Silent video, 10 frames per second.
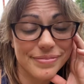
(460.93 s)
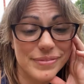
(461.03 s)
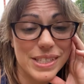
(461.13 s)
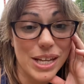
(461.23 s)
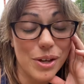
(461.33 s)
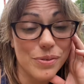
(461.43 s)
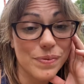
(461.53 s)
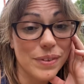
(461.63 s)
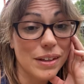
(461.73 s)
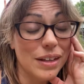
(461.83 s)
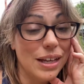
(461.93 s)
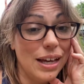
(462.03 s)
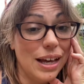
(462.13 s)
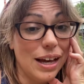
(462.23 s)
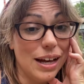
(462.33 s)
So
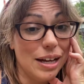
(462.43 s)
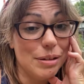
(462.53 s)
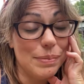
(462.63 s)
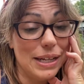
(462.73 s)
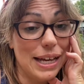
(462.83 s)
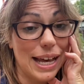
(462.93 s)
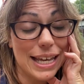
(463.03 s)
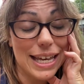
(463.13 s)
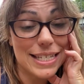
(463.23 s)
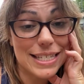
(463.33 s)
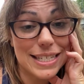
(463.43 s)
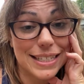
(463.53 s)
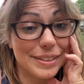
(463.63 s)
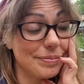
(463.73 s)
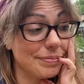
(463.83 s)
um, I guess
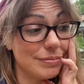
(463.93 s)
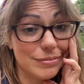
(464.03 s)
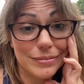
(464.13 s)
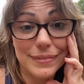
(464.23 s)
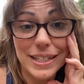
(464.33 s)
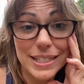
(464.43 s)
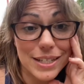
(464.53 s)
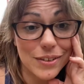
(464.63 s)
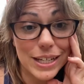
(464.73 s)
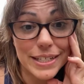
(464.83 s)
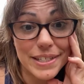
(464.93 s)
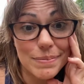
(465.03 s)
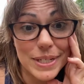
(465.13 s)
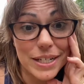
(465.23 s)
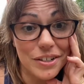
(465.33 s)
let's go get some
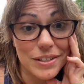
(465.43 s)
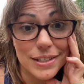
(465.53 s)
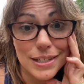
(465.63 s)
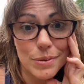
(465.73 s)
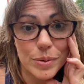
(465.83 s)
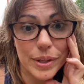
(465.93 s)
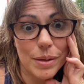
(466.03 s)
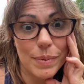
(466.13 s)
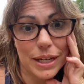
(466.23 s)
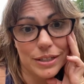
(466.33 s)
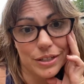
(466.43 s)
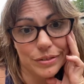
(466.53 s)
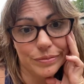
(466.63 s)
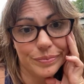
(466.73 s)
dinner and see what we come back to.